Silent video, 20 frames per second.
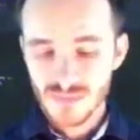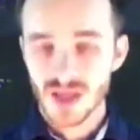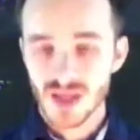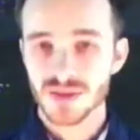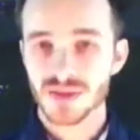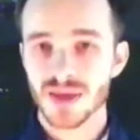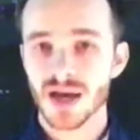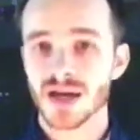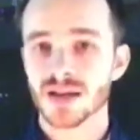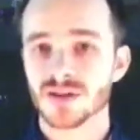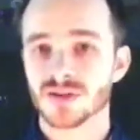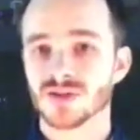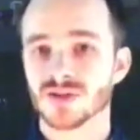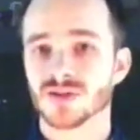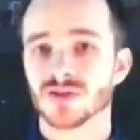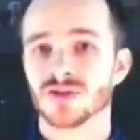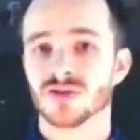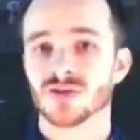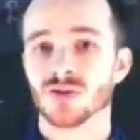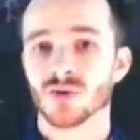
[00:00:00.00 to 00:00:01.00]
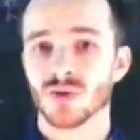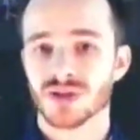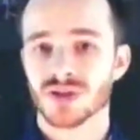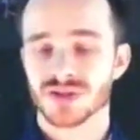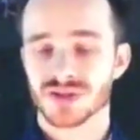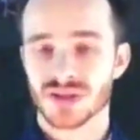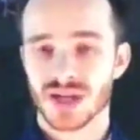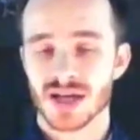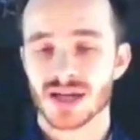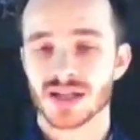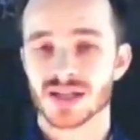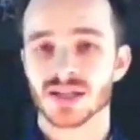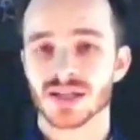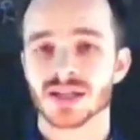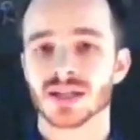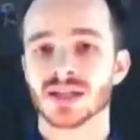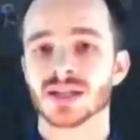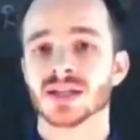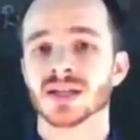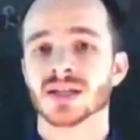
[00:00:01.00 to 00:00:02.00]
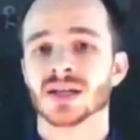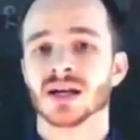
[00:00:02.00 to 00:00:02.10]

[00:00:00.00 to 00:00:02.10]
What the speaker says: that you are signing